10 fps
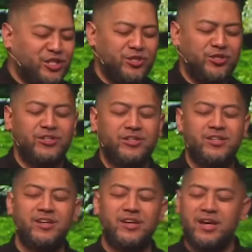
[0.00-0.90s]
you.
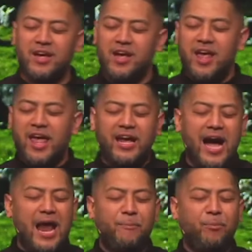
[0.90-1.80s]
And
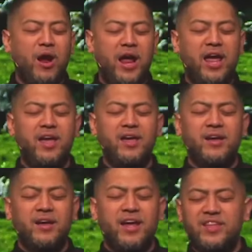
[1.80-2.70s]
God, I pray
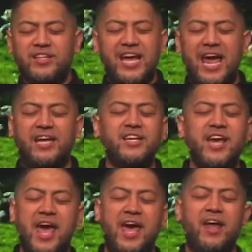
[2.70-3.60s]
in the days
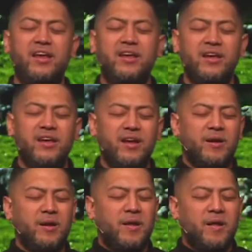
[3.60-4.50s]
ahead,
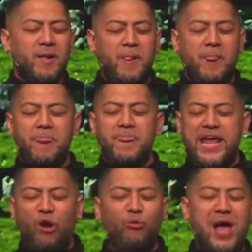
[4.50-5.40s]

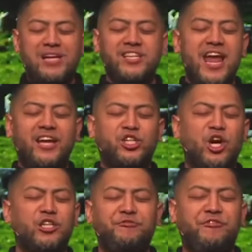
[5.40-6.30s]
that our Resonate
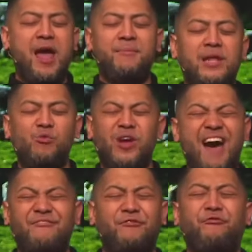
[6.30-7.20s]
Church family would
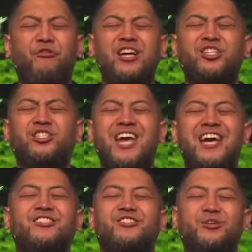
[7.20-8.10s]
have a fresh
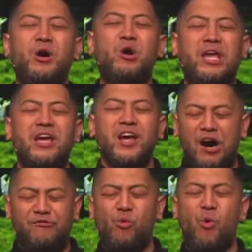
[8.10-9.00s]
testimony
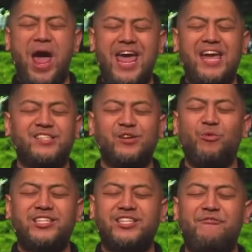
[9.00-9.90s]
of ways in
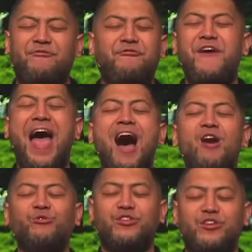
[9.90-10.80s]
which they
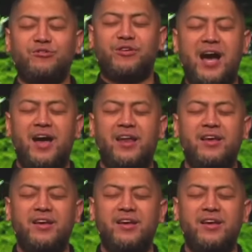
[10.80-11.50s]
found you, God,